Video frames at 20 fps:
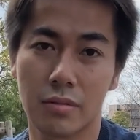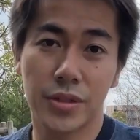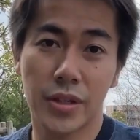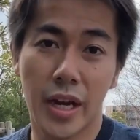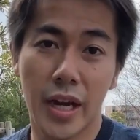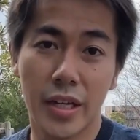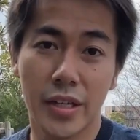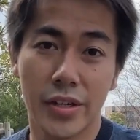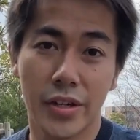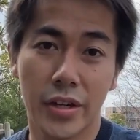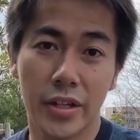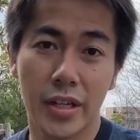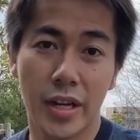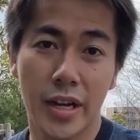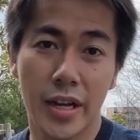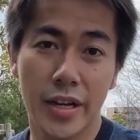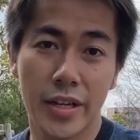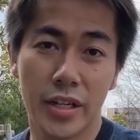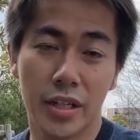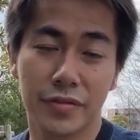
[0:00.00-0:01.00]
To add another
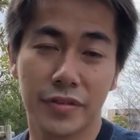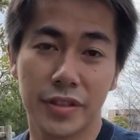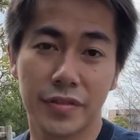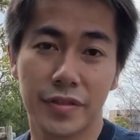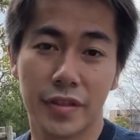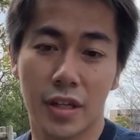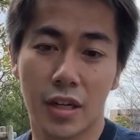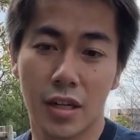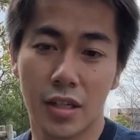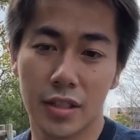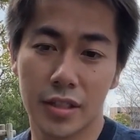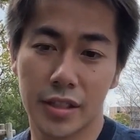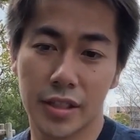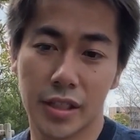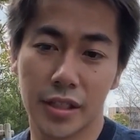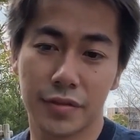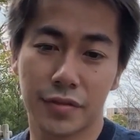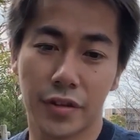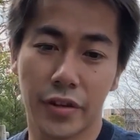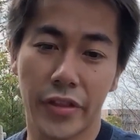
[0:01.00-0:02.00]
layer of
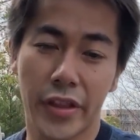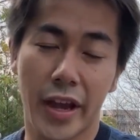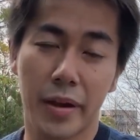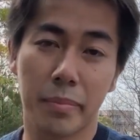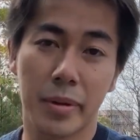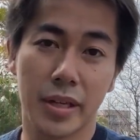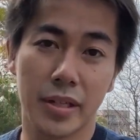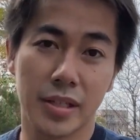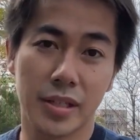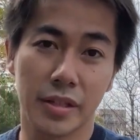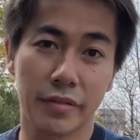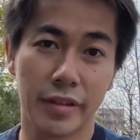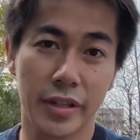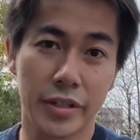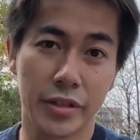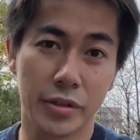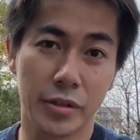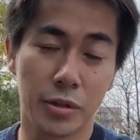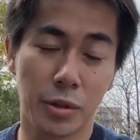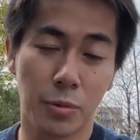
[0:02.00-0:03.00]
difficulty for an app like
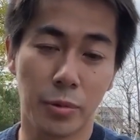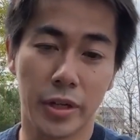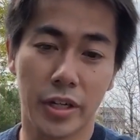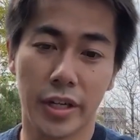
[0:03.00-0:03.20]
SewaYou, we